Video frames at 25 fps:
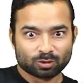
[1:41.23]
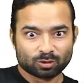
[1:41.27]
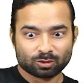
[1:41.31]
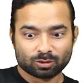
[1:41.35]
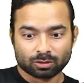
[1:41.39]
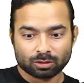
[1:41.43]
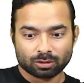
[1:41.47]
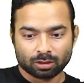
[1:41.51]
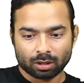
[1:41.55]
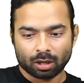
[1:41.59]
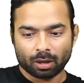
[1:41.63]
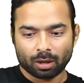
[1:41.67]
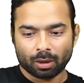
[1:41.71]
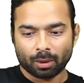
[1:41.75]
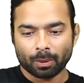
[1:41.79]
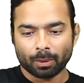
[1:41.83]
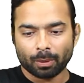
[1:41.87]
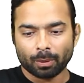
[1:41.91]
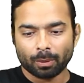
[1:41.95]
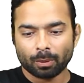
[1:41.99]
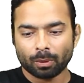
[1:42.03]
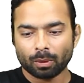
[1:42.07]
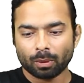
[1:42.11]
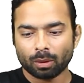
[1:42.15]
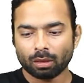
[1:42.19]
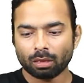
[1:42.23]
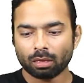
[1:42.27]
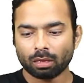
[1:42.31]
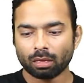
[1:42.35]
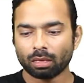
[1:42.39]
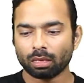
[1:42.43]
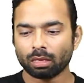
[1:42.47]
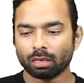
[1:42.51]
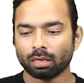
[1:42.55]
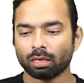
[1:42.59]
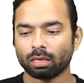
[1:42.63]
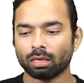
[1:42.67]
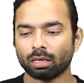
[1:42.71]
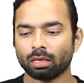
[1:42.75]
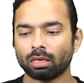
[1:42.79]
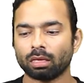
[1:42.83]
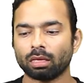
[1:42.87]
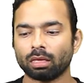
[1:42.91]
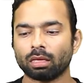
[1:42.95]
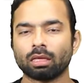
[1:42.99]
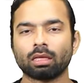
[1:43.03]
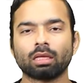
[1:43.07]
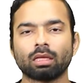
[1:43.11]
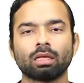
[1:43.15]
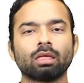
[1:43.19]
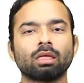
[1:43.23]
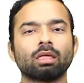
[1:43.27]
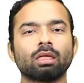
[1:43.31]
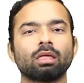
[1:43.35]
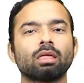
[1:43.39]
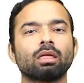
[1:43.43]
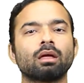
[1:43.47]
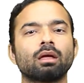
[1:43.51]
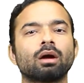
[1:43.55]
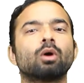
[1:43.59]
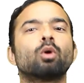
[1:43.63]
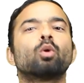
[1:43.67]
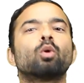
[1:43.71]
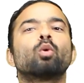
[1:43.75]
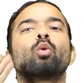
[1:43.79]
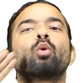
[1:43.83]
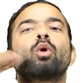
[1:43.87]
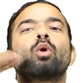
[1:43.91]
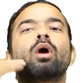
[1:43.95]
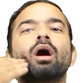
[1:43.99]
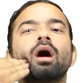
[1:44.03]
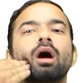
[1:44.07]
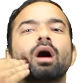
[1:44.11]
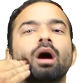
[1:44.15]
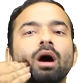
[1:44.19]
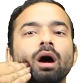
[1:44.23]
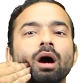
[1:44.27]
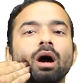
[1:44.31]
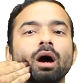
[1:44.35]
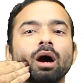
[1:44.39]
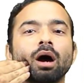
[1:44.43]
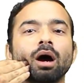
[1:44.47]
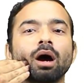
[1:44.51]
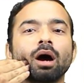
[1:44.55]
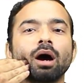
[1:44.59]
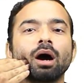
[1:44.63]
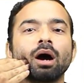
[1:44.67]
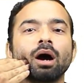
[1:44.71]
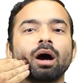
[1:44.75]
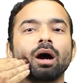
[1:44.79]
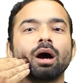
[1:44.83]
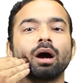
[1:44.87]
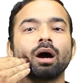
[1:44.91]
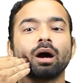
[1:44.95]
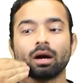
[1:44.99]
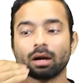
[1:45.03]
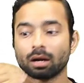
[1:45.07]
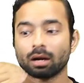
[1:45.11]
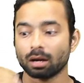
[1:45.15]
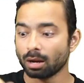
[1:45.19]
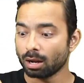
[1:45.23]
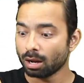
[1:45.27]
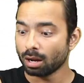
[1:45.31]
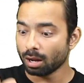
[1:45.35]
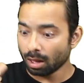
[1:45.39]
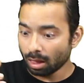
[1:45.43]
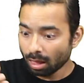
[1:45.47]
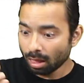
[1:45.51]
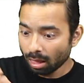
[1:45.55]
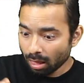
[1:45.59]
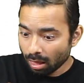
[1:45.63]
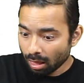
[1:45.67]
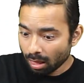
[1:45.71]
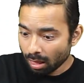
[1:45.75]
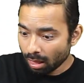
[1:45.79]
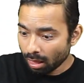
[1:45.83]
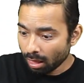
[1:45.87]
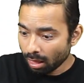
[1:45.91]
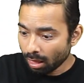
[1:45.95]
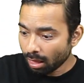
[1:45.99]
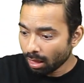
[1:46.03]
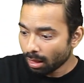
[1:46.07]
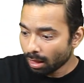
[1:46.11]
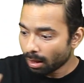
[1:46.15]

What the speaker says: So what will happen to the water in the water cycle that gets captured by the hydrogels?